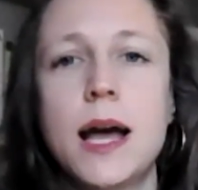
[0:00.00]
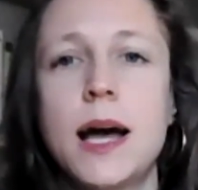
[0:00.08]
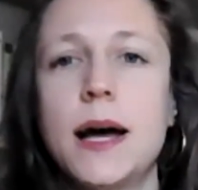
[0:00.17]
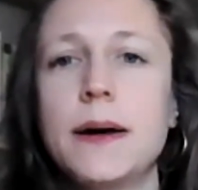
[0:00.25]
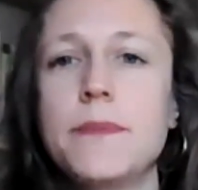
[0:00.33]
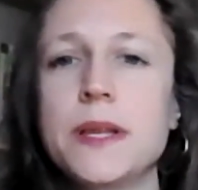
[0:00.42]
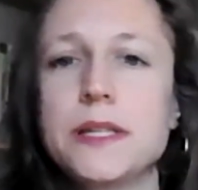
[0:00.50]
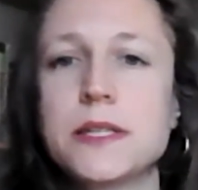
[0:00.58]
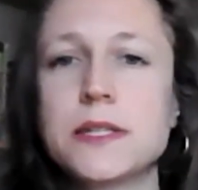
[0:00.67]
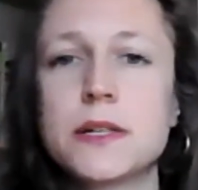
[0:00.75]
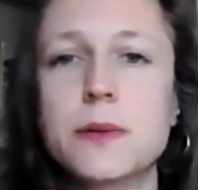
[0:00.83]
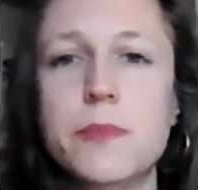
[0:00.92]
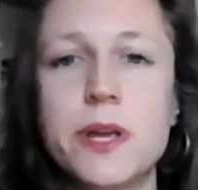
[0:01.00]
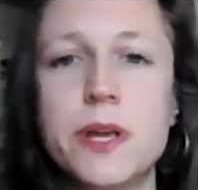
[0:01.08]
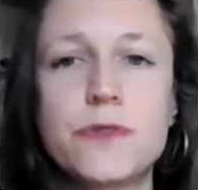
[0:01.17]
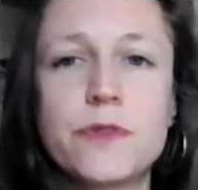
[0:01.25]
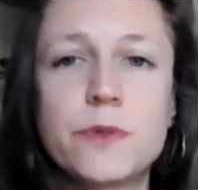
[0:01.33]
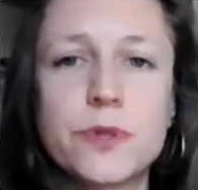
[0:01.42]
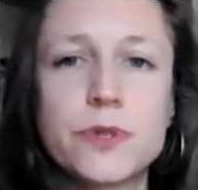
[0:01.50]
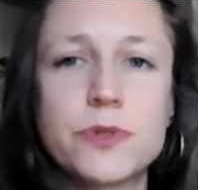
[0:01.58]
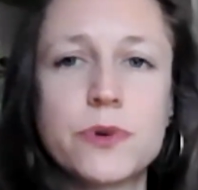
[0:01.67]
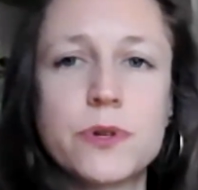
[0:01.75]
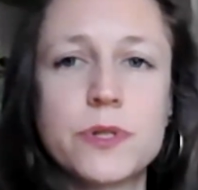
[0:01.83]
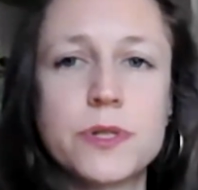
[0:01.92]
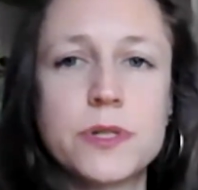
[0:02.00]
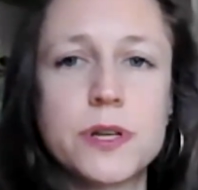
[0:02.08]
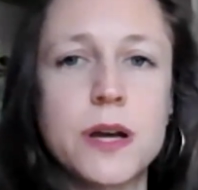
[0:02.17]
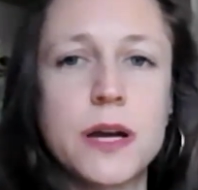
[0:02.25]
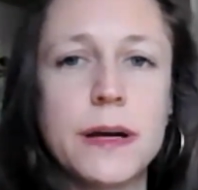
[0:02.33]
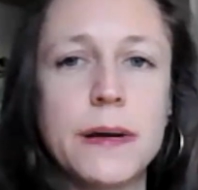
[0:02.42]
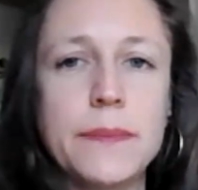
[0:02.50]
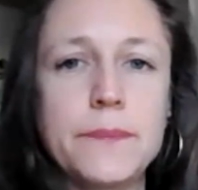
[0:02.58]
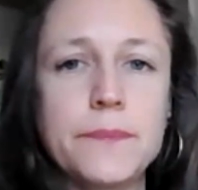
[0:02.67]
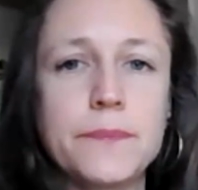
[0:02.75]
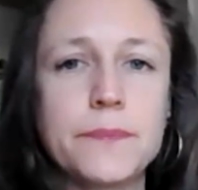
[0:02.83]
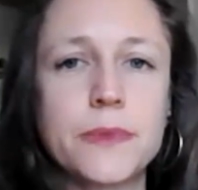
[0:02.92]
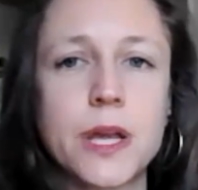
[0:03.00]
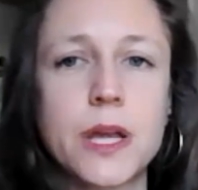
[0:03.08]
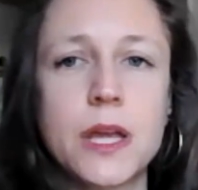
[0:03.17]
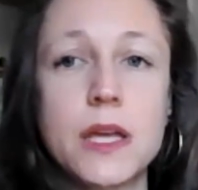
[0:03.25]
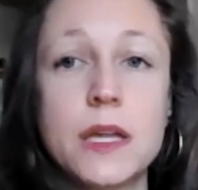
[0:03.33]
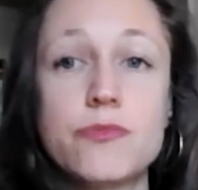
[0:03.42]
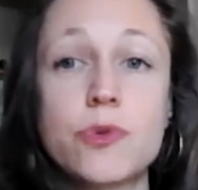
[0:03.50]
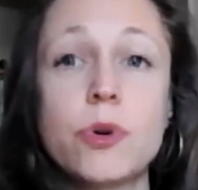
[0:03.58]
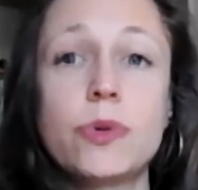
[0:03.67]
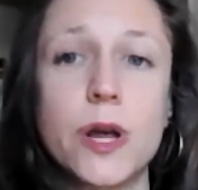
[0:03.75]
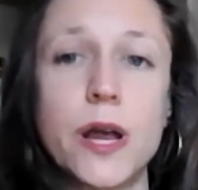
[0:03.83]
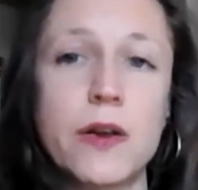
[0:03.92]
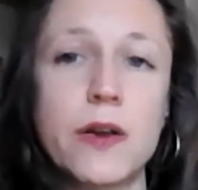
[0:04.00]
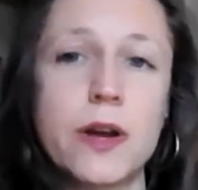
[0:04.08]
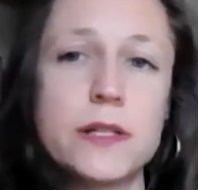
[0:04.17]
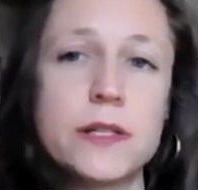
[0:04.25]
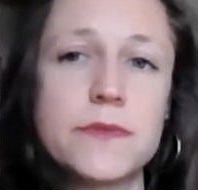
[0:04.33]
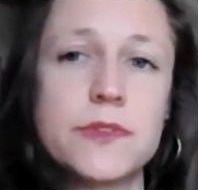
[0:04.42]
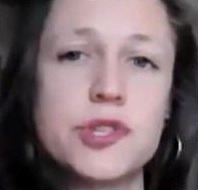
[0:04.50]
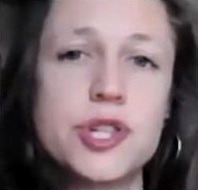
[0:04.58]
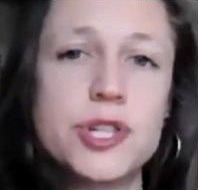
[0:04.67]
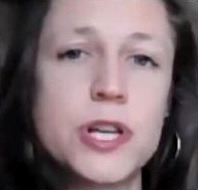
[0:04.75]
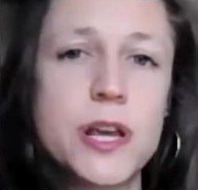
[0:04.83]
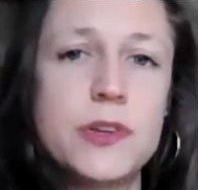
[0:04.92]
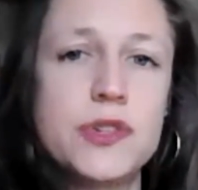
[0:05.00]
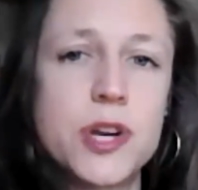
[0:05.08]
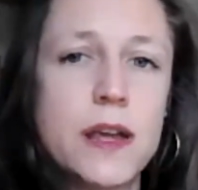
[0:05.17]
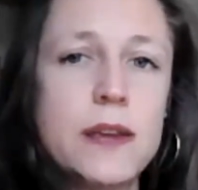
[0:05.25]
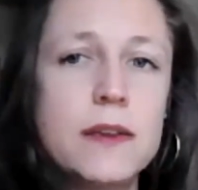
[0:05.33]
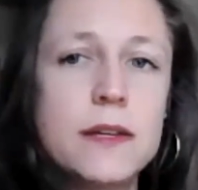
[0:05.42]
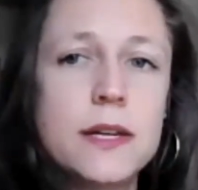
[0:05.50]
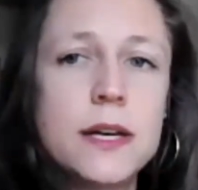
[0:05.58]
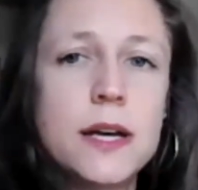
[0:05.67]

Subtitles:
it's still a major fuel source in rural areas of the GTHA.